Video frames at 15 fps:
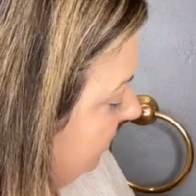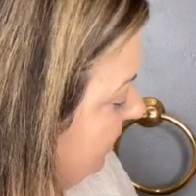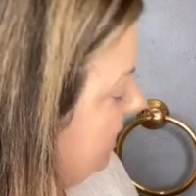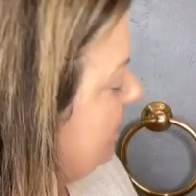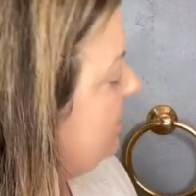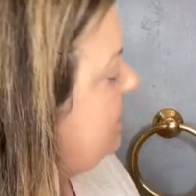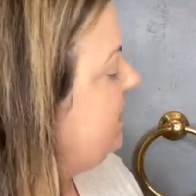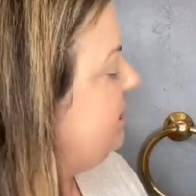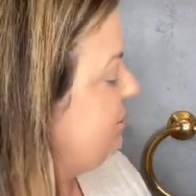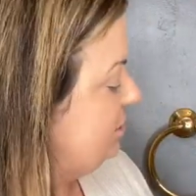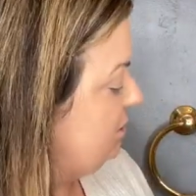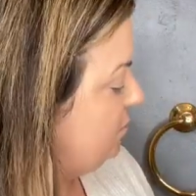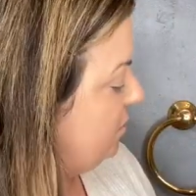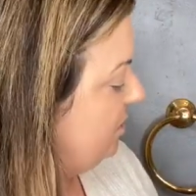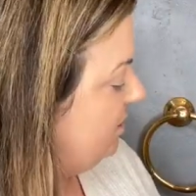then I just
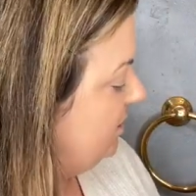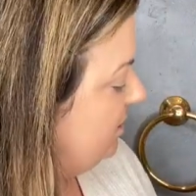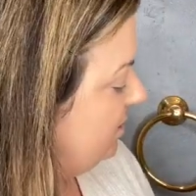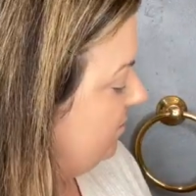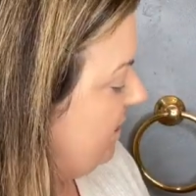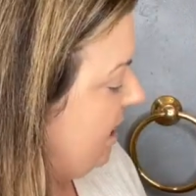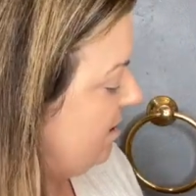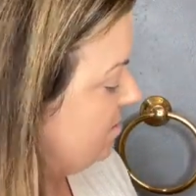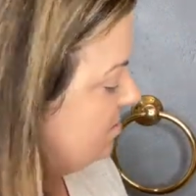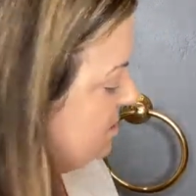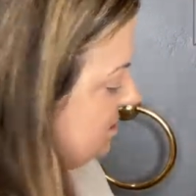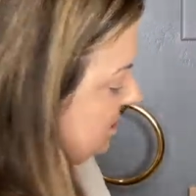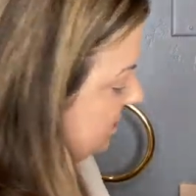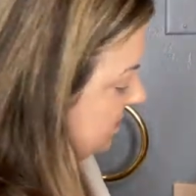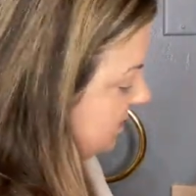swirl it
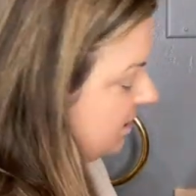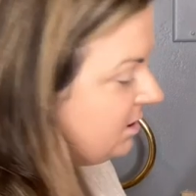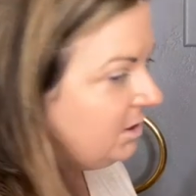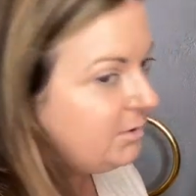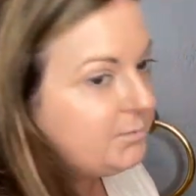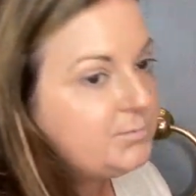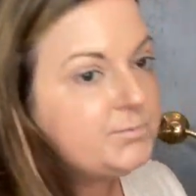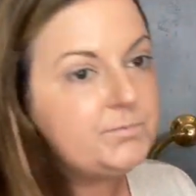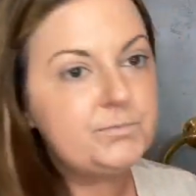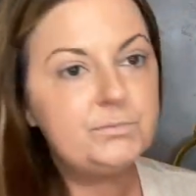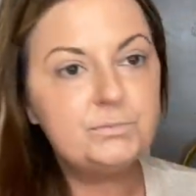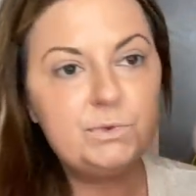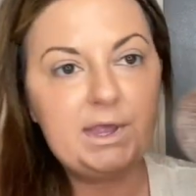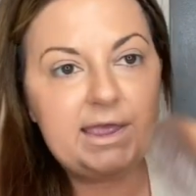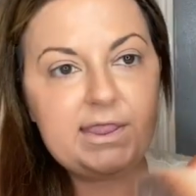around
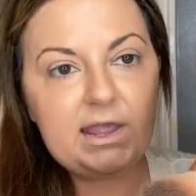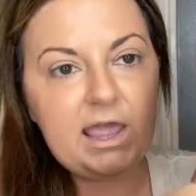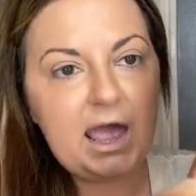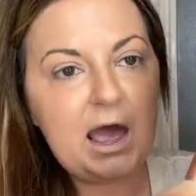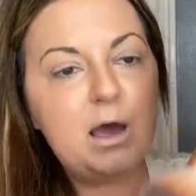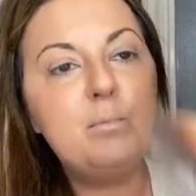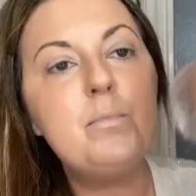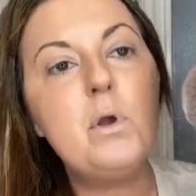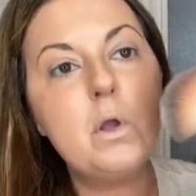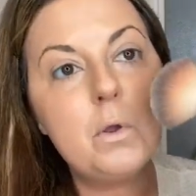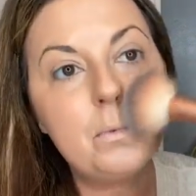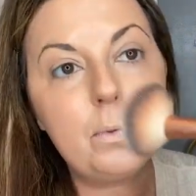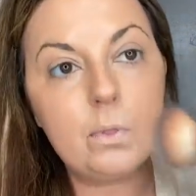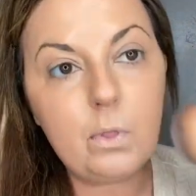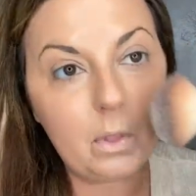in the cap.
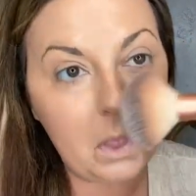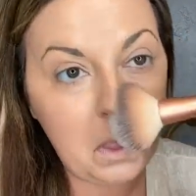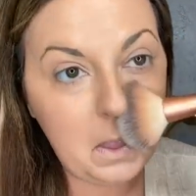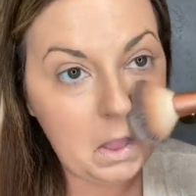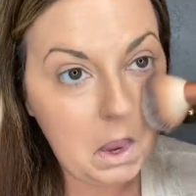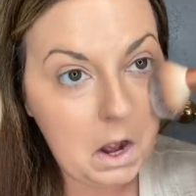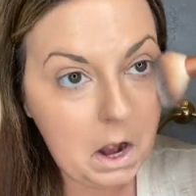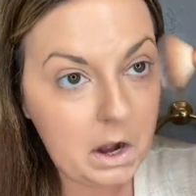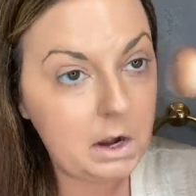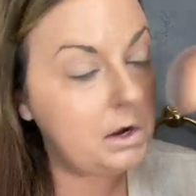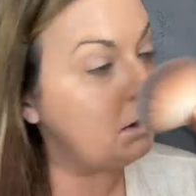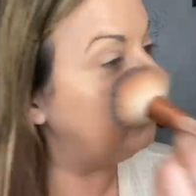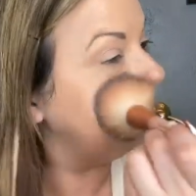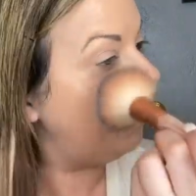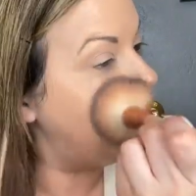And then I
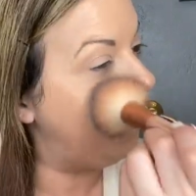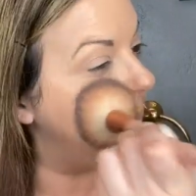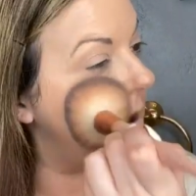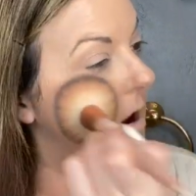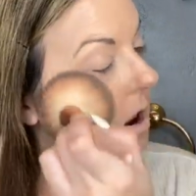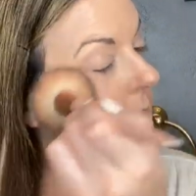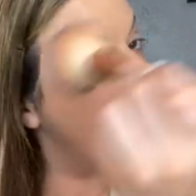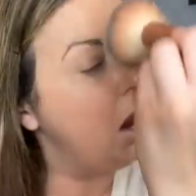just kind of